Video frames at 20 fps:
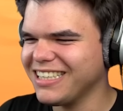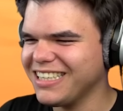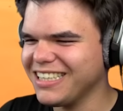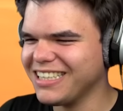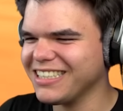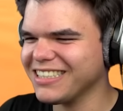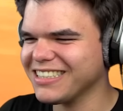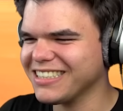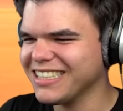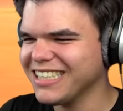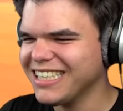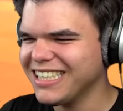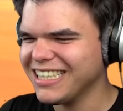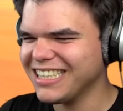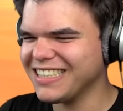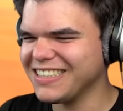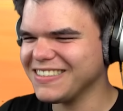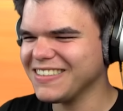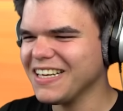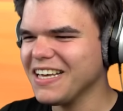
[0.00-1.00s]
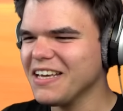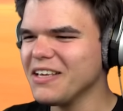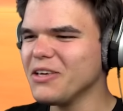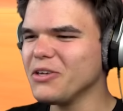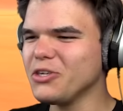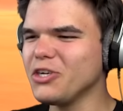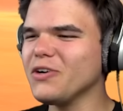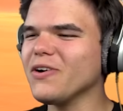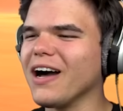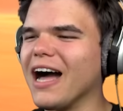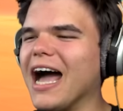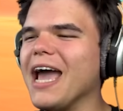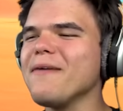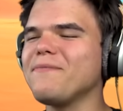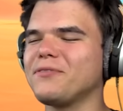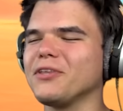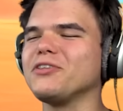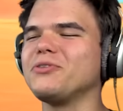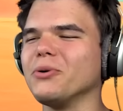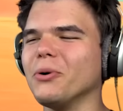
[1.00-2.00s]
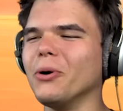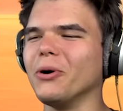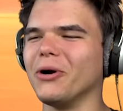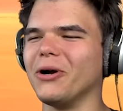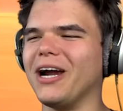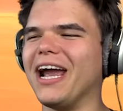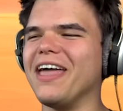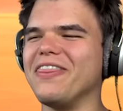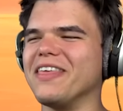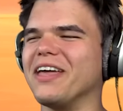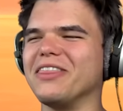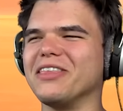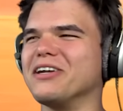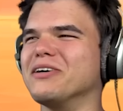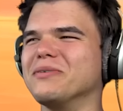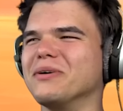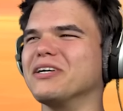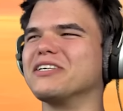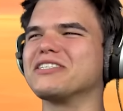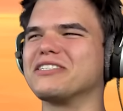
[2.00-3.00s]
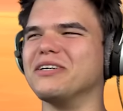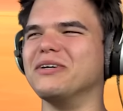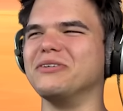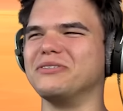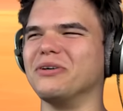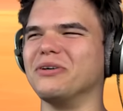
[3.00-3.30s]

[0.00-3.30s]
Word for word: Yeah, what? Mine you hyped the door, and then there was no